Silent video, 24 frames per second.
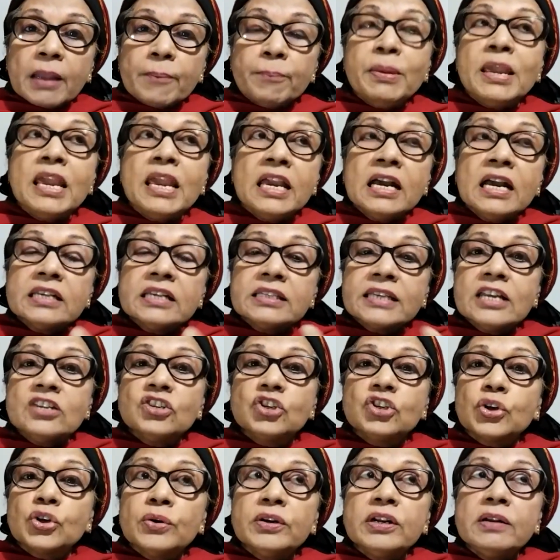being a
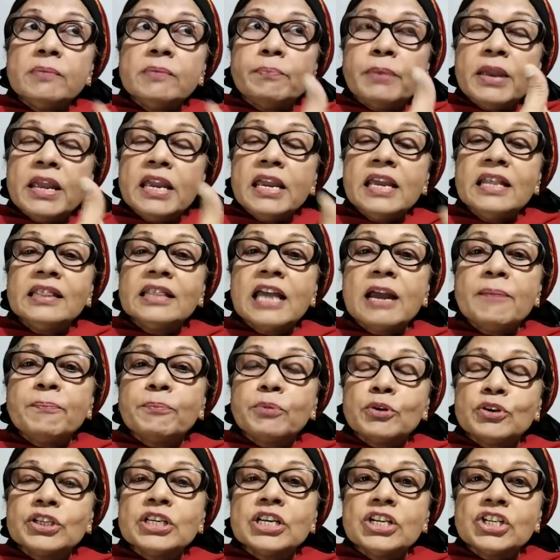centurion, being in that
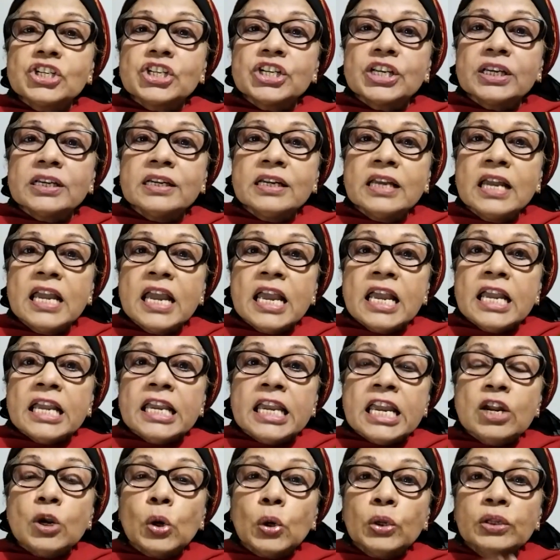position,
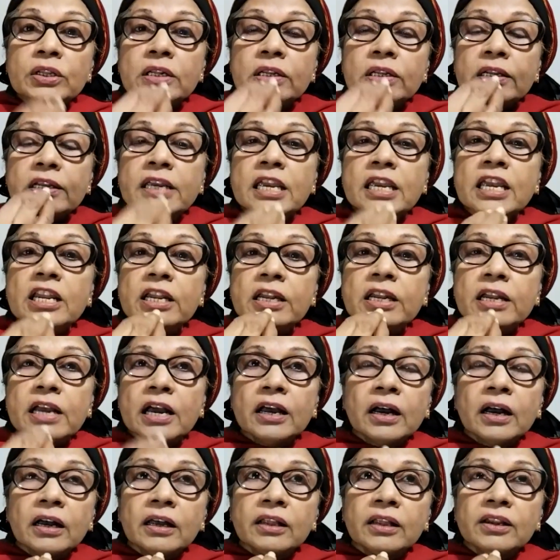he knew
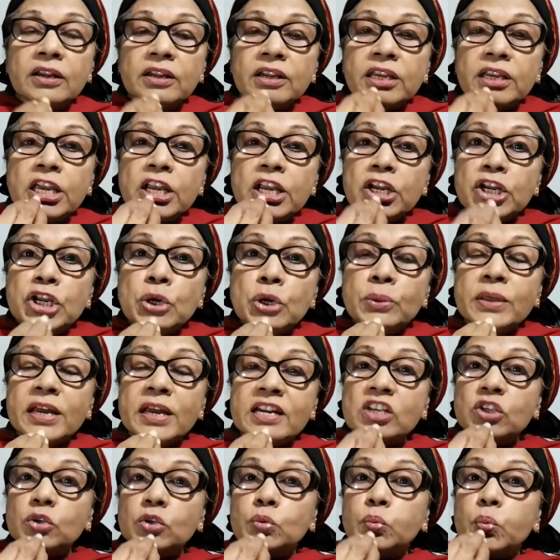
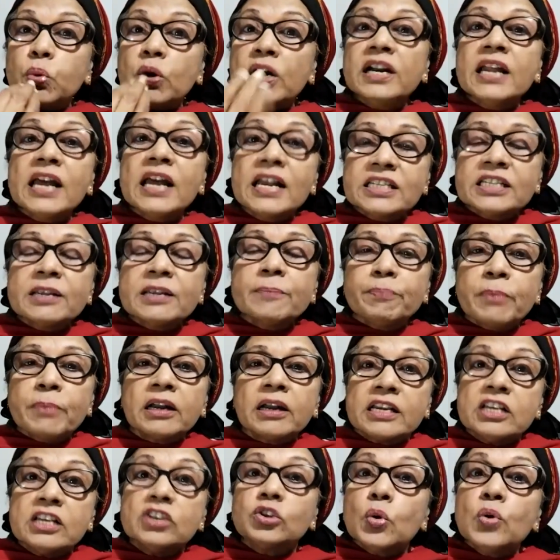that his word has the
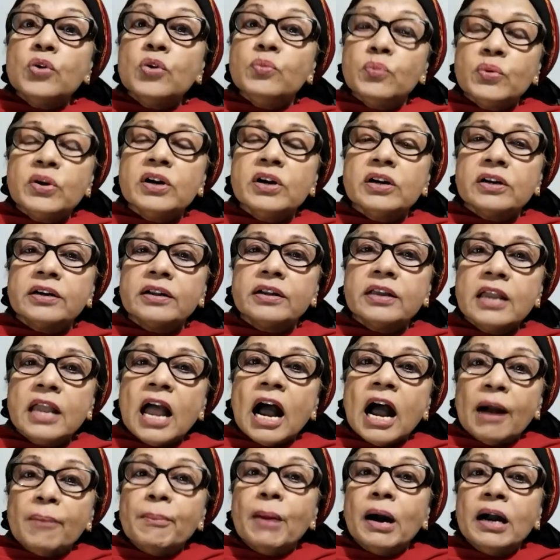power. His own word
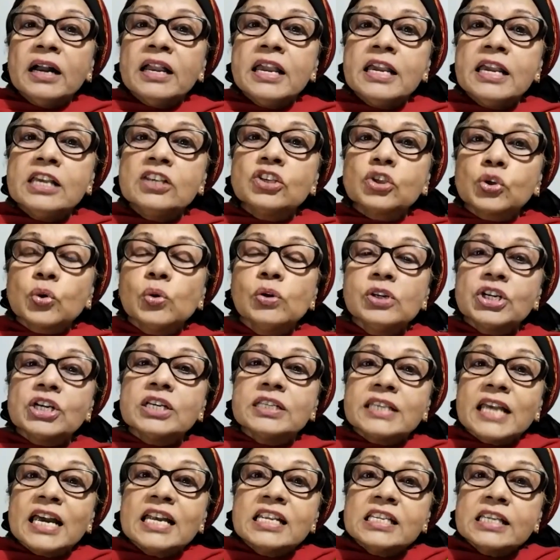among his
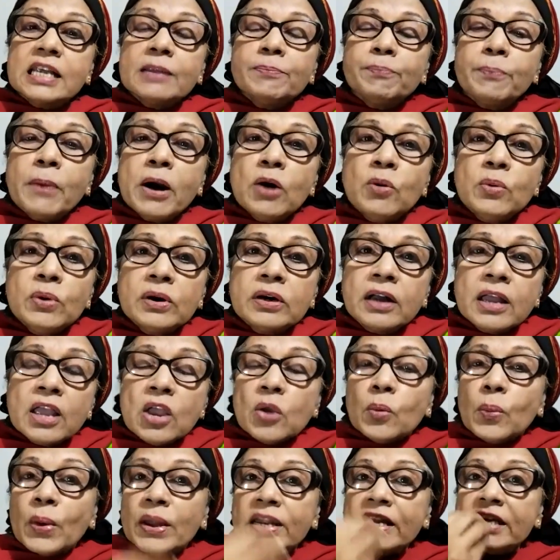soldiers has that power.
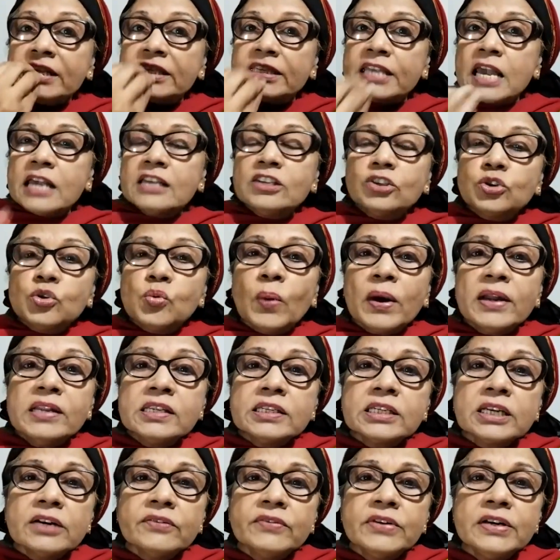When he says to one
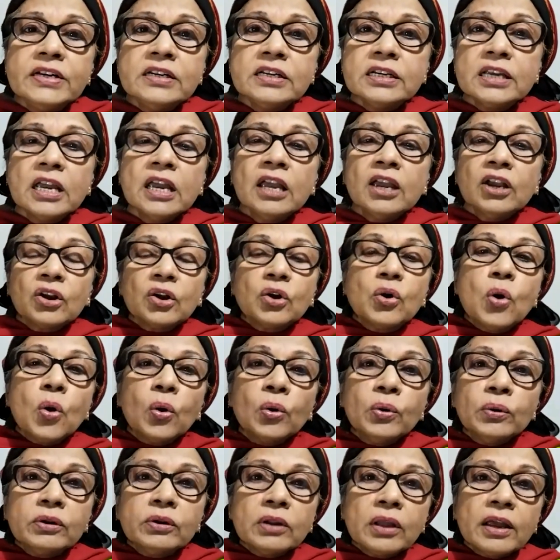servant,
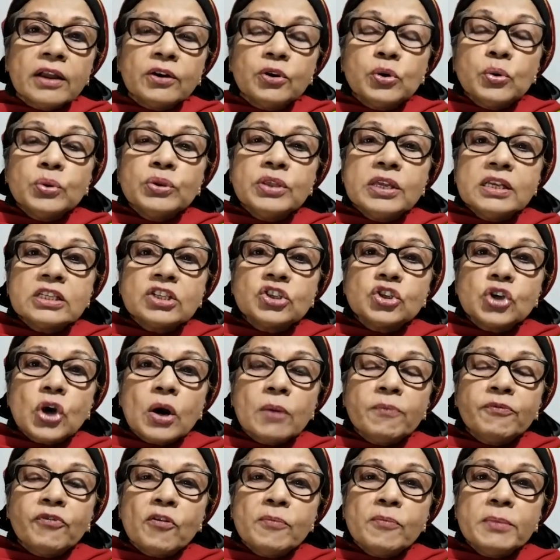go do this
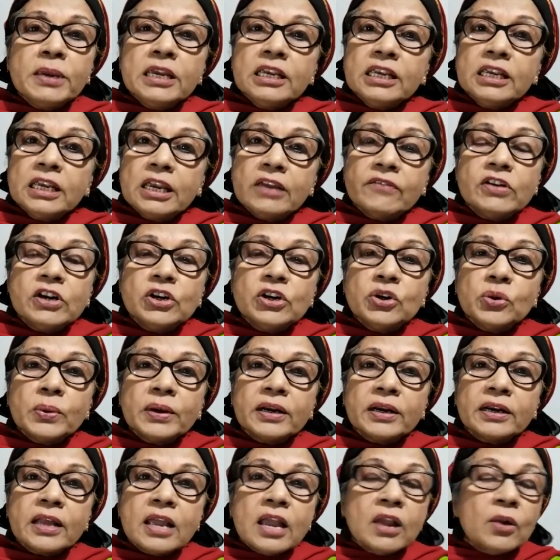job for me, he will do
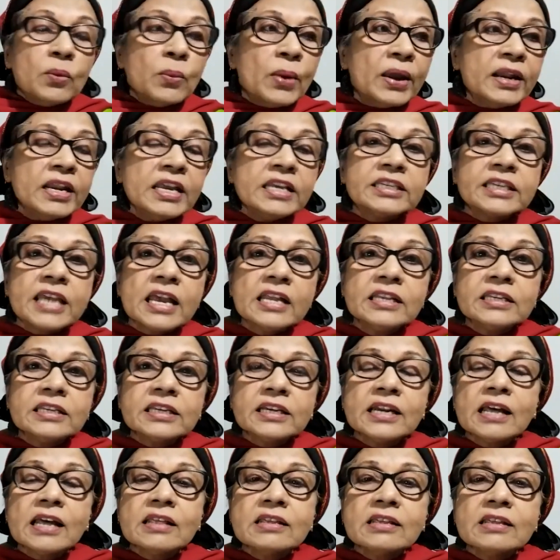it. When he sends
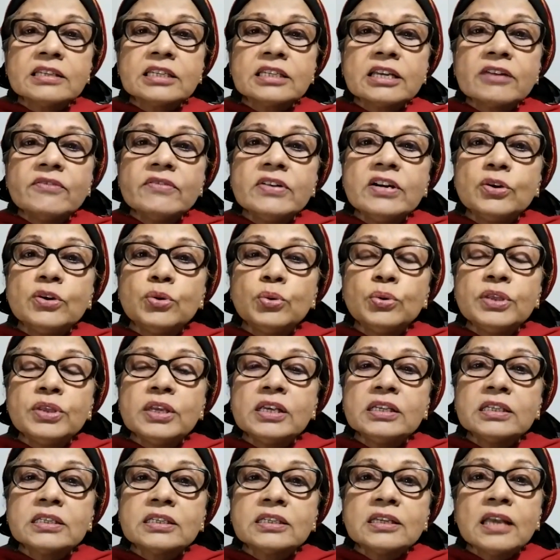another servant, do
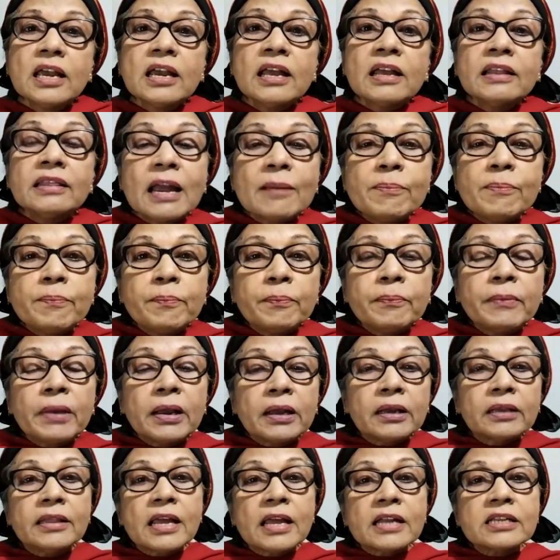this,
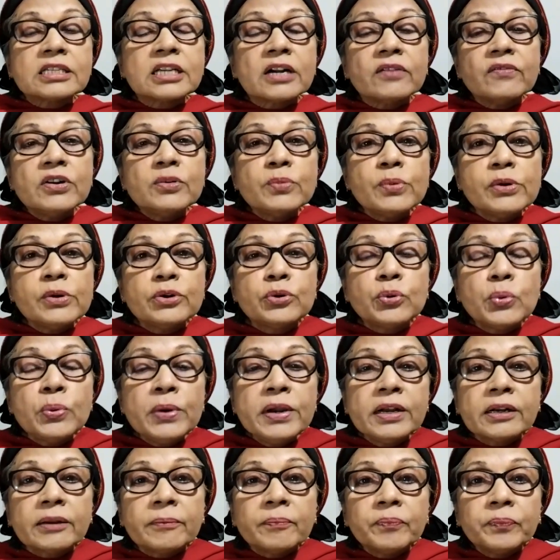that servant would do
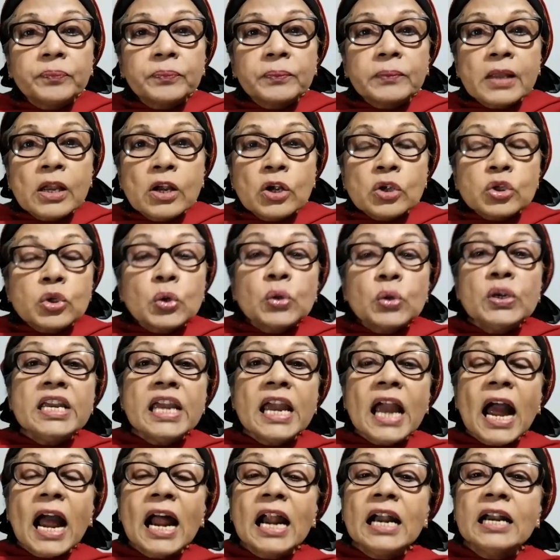it. So he
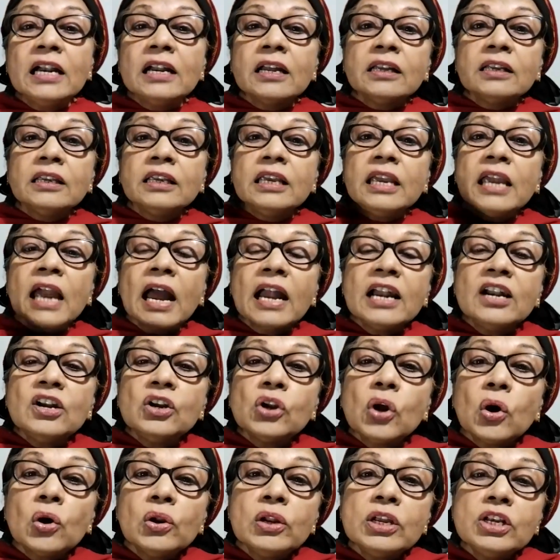had
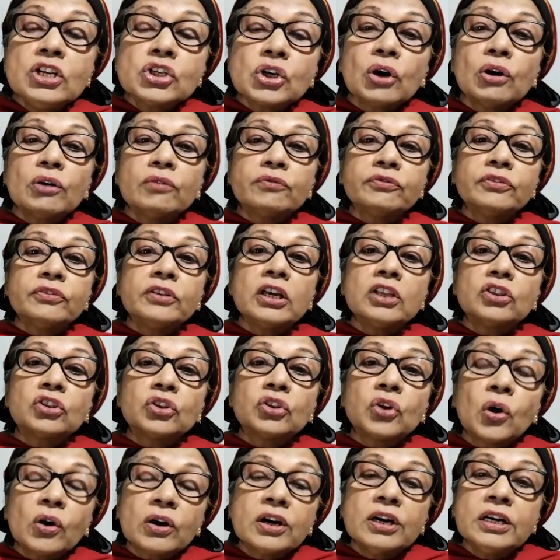knowledge of the
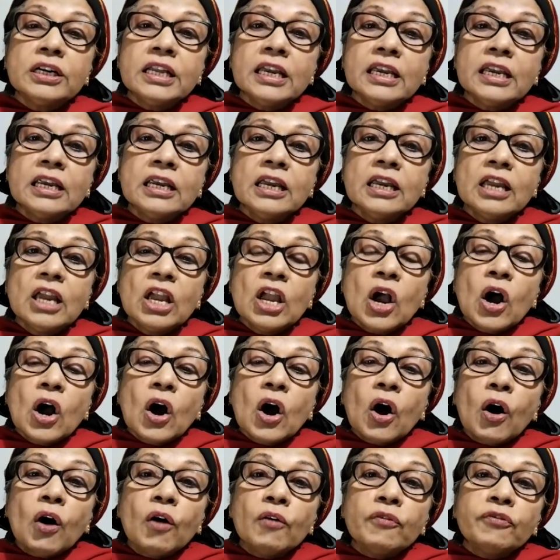authority
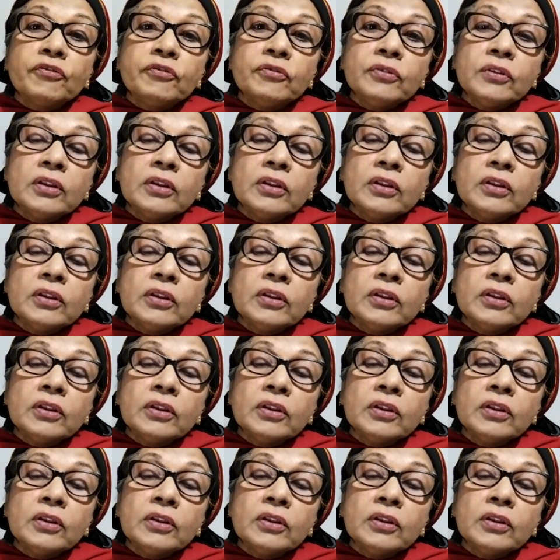of